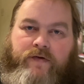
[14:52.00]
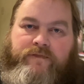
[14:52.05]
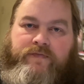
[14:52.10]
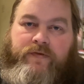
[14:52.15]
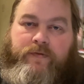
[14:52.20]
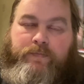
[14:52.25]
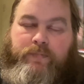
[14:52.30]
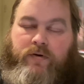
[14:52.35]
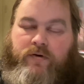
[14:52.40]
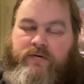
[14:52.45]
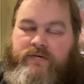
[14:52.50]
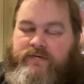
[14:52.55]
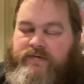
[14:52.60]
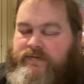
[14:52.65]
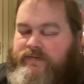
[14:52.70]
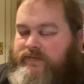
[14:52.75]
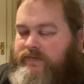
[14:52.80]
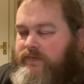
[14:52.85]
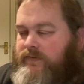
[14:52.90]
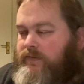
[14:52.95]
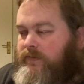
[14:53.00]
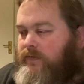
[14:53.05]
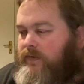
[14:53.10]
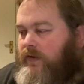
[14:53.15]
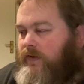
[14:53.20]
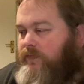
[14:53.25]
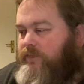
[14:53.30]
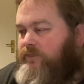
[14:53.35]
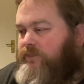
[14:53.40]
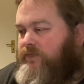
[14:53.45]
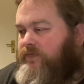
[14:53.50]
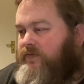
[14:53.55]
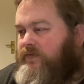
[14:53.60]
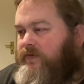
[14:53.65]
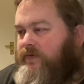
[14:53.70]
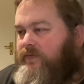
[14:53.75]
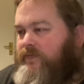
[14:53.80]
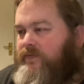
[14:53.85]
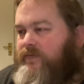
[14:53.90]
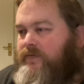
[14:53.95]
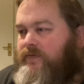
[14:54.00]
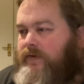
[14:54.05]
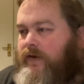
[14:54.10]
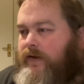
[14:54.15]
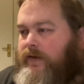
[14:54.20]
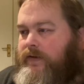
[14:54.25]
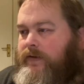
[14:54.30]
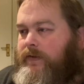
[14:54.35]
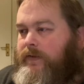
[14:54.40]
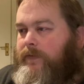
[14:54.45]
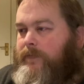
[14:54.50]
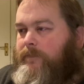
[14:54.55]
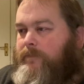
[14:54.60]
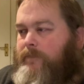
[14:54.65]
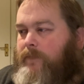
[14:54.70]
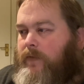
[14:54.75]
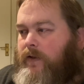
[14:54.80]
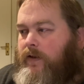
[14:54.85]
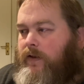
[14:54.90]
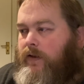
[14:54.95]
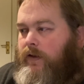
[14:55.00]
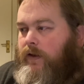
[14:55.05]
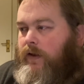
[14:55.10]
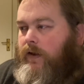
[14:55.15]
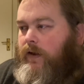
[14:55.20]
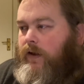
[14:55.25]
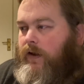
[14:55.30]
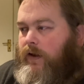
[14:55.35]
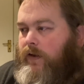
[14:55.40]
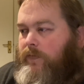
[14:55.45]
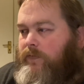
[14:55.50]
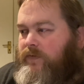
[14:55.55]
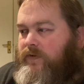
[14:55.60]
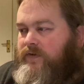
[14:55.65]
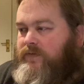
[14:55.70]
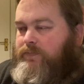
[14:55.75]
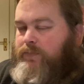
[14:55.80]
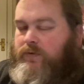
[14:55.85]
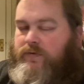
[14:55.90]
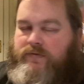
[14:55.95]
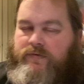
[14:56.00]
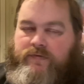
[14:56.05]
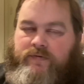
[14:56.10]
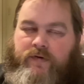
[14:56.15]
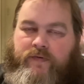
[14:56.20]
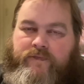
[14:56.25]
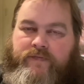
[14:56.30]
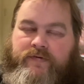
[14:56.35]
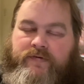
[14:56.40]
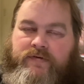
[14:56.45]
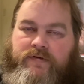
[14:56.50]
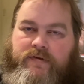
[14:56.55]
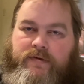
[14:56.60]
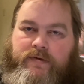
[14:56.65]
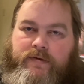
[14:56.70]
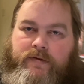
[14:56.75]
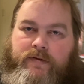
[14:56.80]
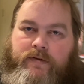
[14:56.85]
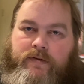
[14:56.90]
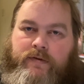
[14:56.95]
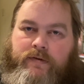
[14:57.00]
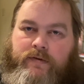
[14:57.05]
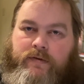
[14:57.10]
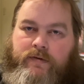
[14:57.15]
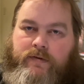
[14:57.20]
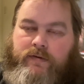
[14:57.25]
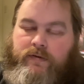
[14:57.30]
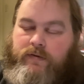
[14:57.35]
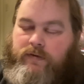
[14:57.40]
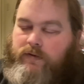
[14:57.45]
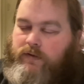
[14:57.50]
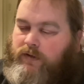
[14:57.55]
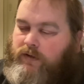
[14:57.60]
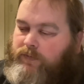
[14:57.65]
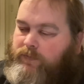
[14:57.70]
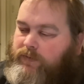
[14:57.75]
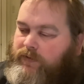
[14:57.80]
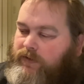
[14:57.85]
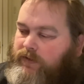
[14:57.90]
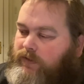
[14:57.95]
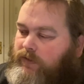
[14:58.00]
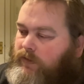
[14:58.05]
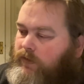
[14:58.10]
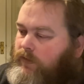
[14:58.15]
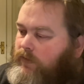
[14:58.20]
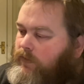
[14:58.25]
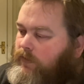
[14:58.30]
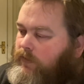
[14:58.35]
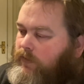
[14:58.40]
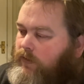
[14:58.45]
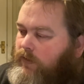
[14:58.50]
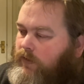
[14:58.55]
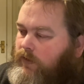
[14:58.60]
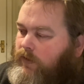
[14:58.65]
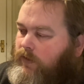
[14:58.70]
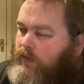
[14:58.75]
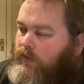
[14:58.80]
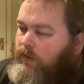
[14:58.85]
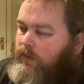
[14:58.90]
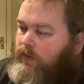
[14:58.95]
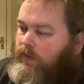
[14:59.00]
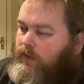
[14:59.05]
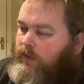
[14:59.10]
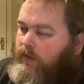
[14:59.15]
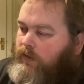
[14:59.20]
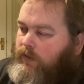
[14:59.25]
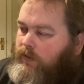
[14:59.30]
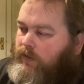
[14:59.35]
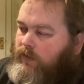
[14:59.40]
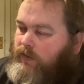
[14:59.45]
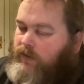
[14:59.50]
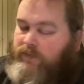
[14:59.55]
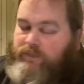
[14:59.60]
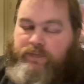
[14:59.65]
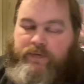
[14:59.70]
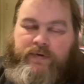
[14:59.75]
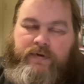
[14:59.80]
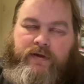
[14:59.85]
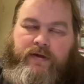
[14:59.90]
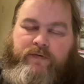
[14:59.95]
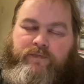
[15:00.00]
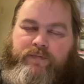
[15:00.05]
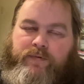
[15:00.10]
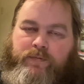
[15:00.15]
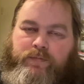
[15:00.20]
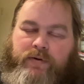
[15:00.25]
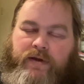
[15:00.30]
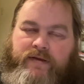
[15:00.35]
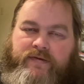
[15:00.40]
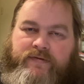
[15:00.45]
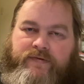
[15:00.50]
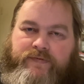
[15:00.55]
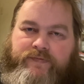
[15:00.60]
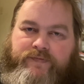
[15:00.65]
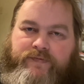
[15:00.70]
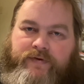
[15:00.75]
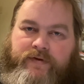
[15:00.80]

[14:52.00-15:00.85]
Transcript: boxes that I've received today. And these books are obviously going to be give me plenty of